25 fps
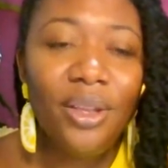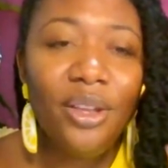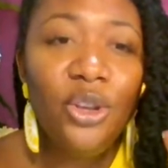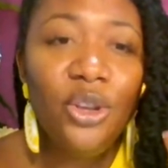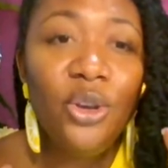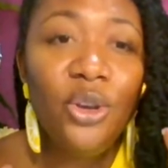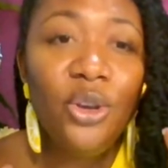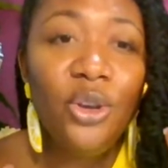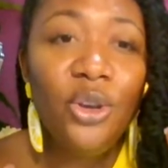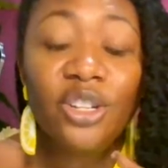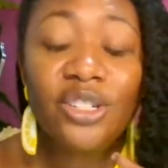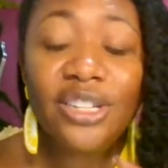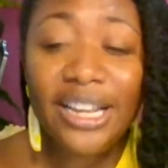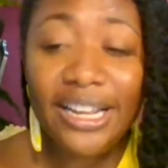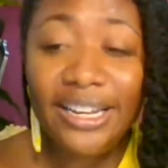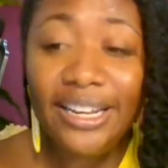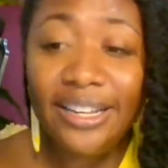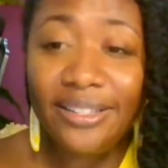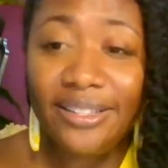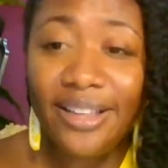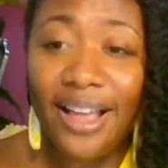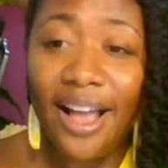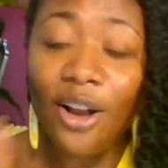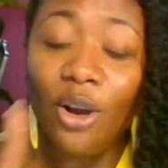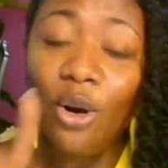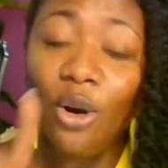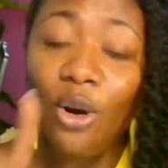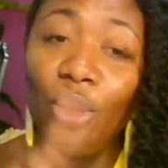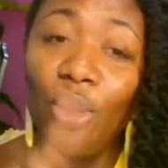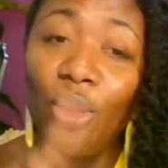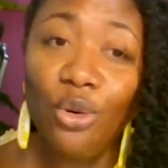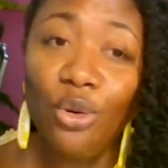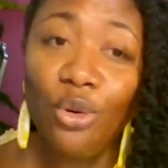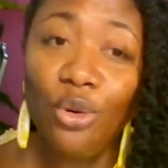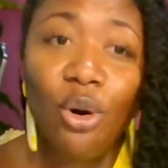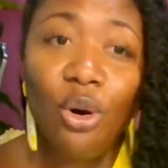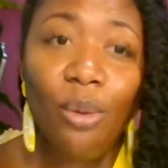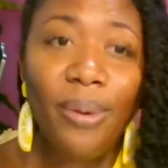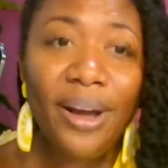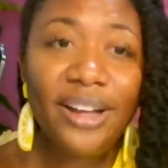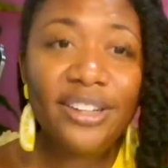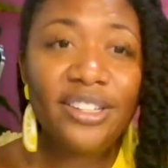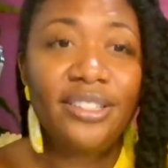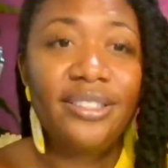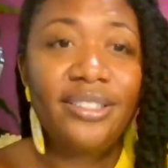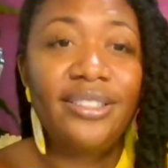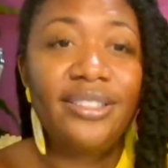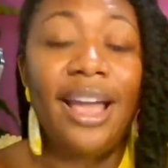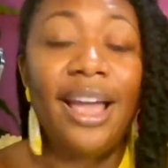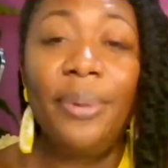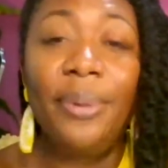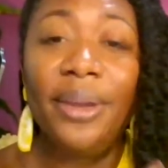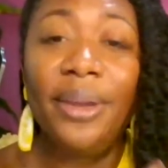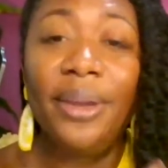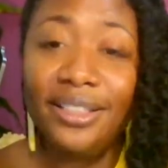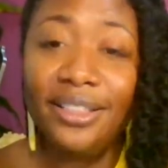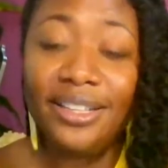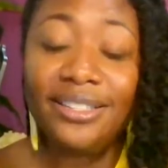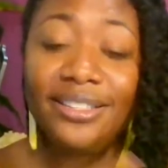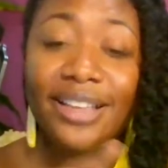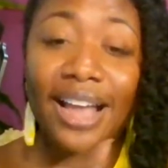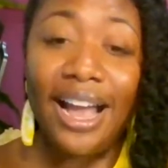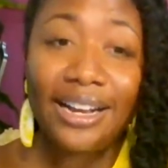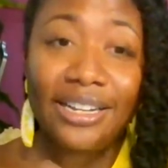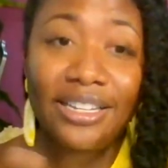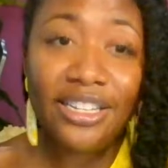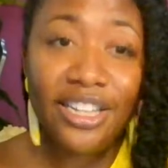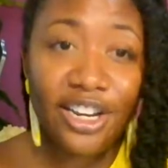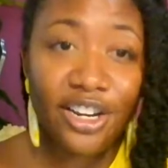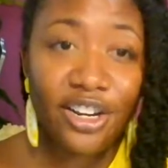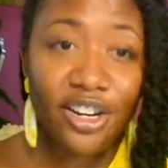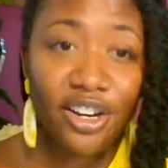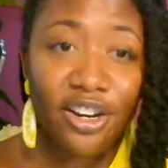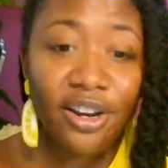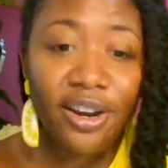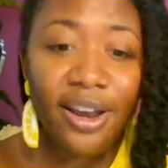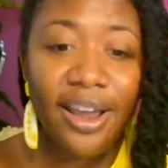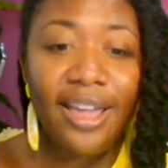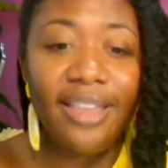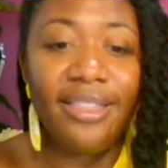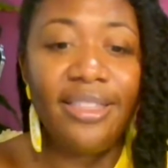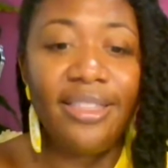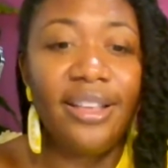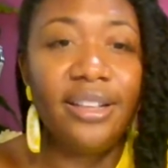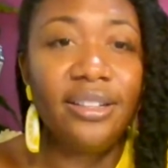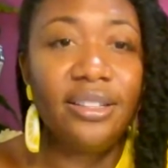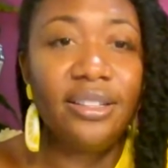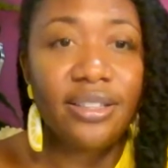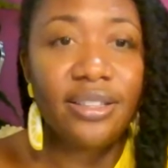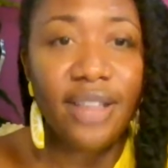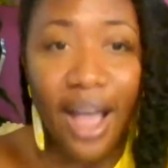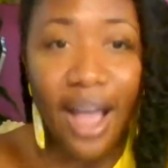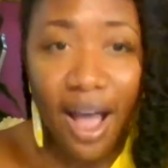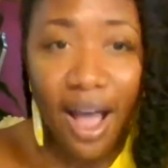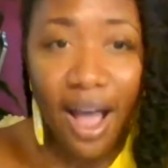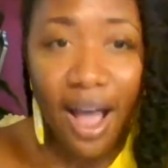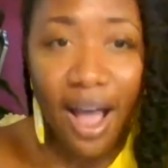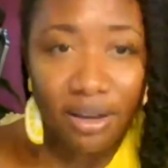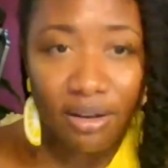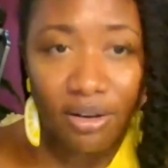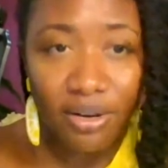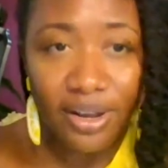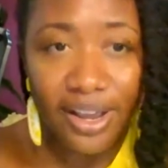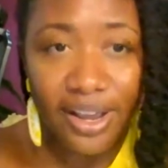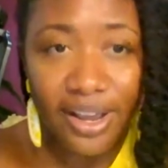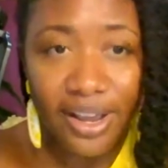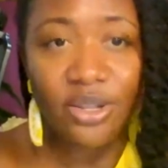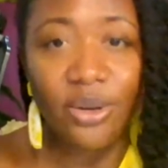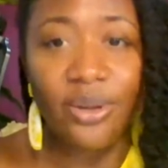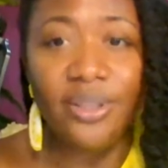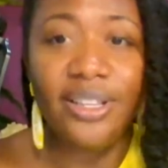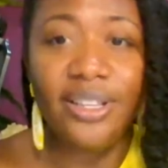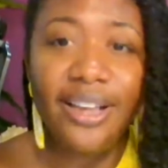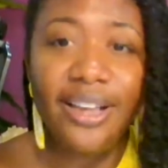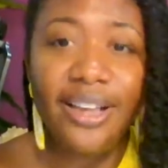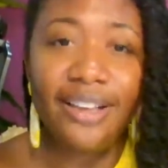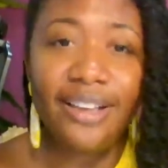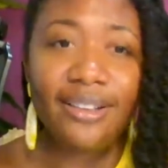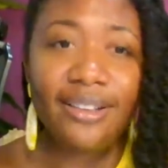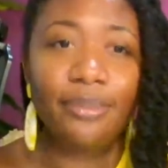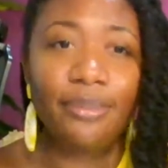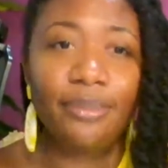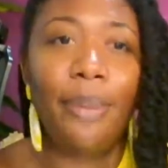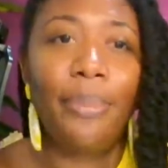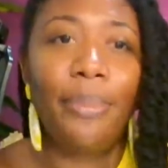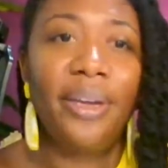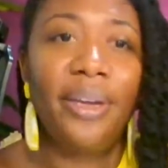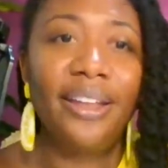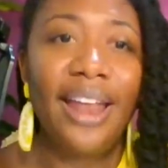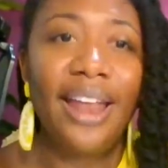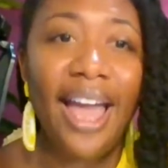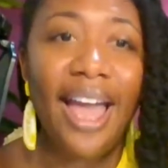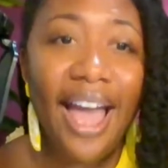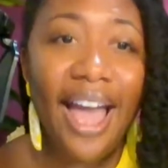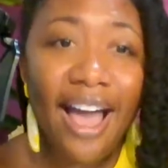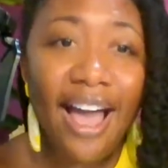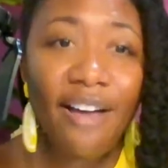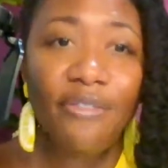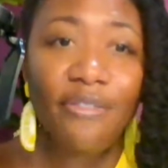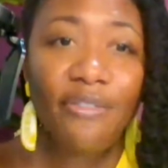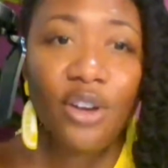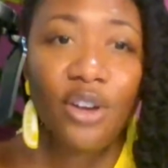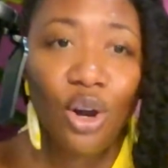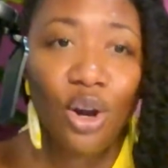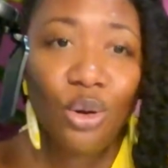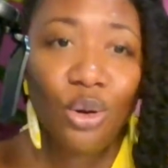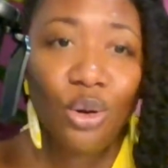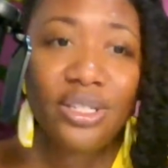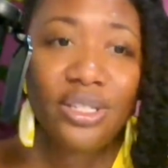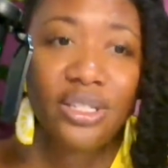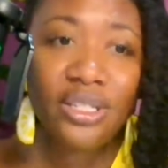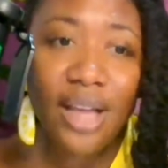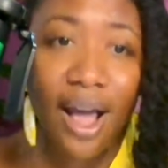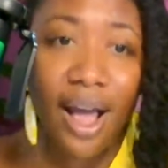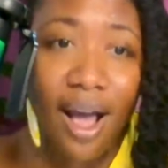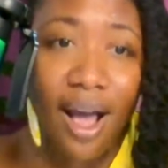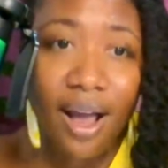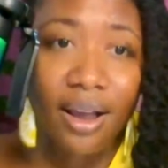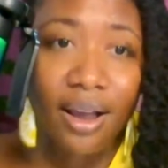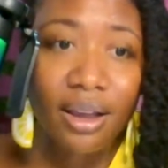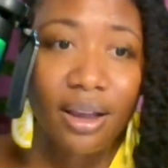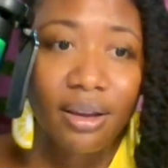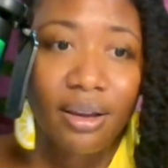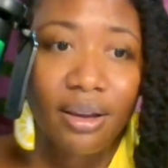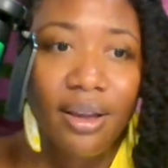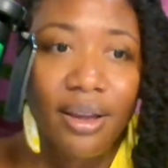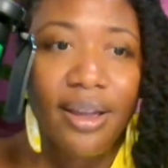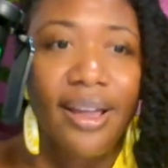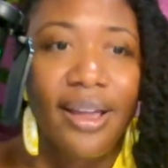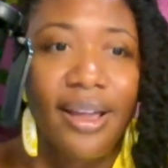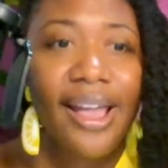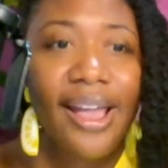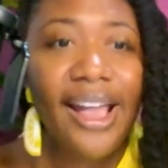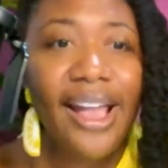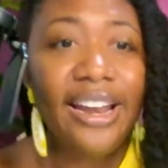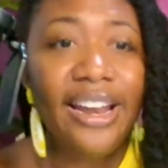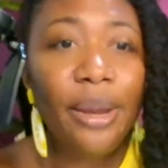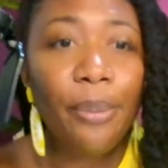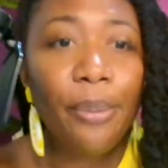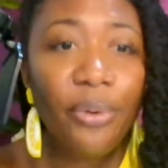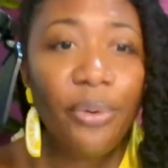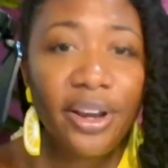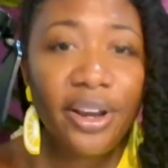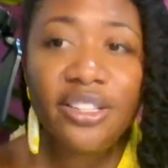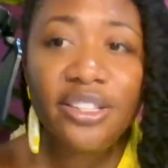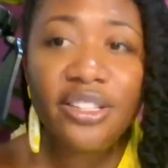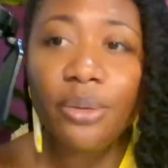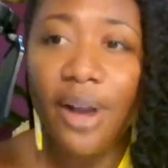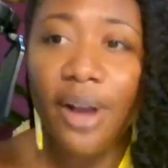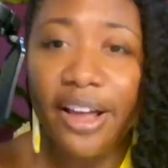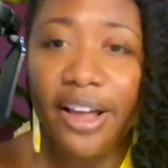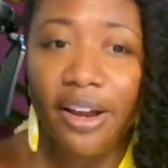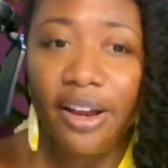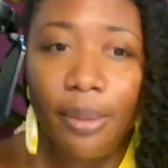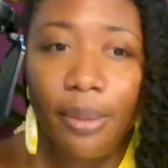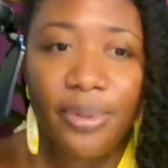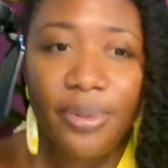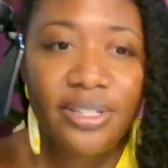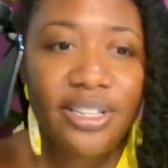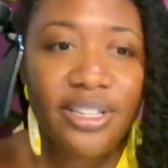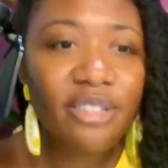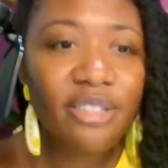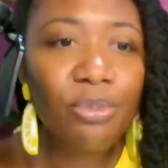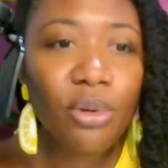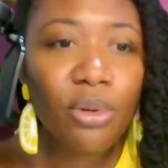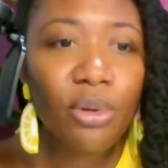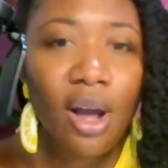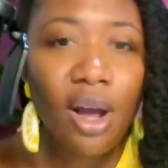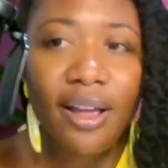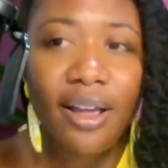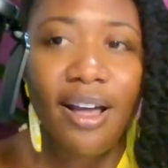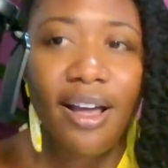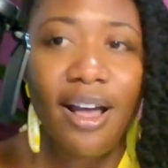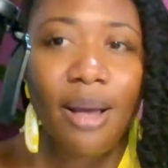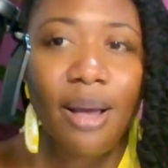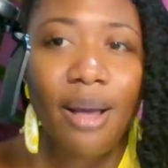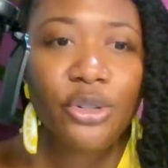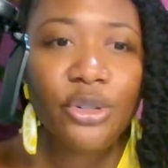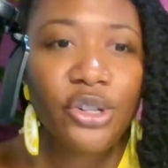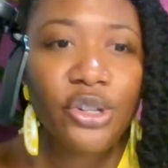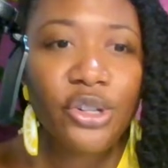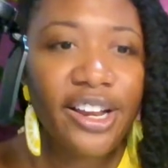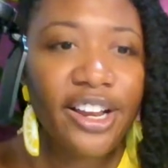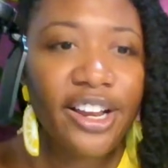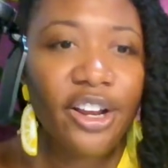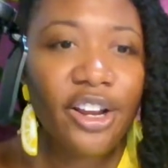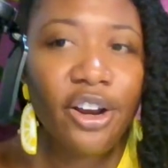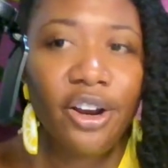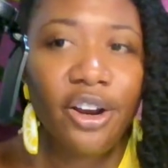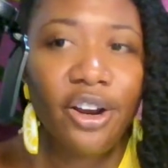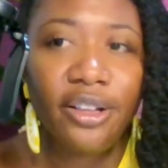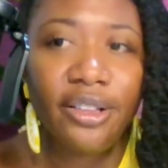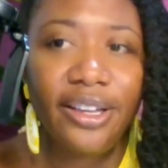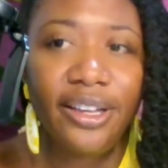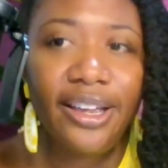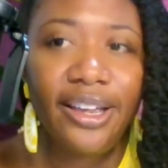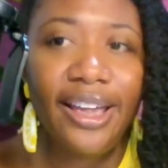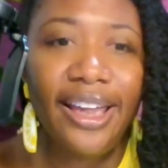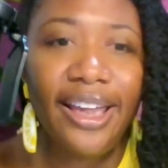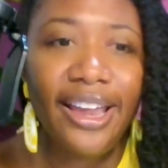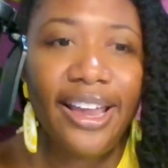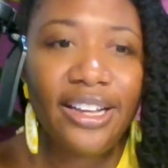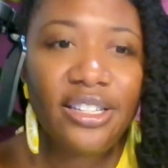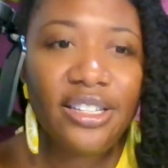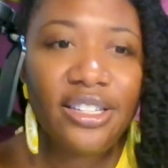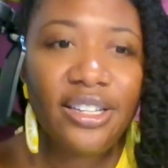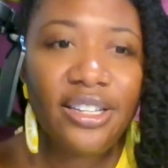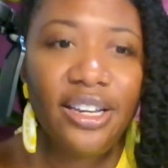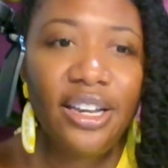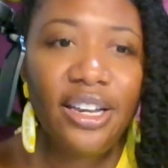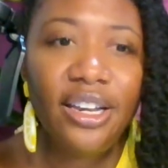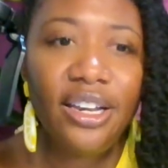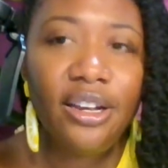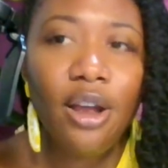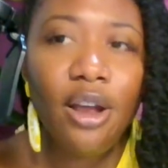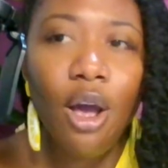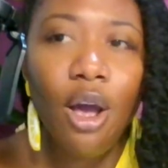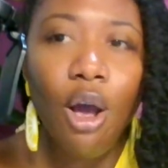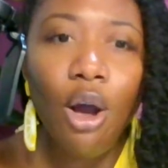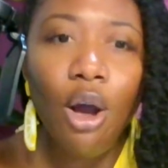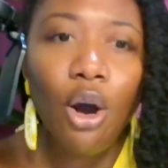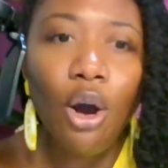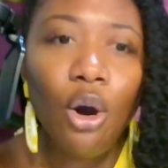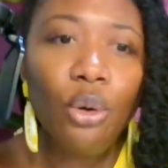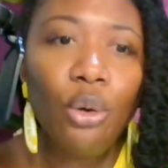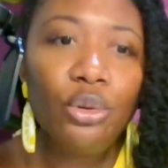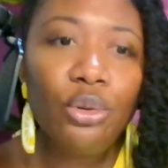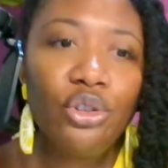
You can search any stock on Google by just typing in the stock ticker and then stock. Okay, so in this case, I'm typing in Avgo stock, and it brings it right up. It says Broadcom trading currently at $1,802,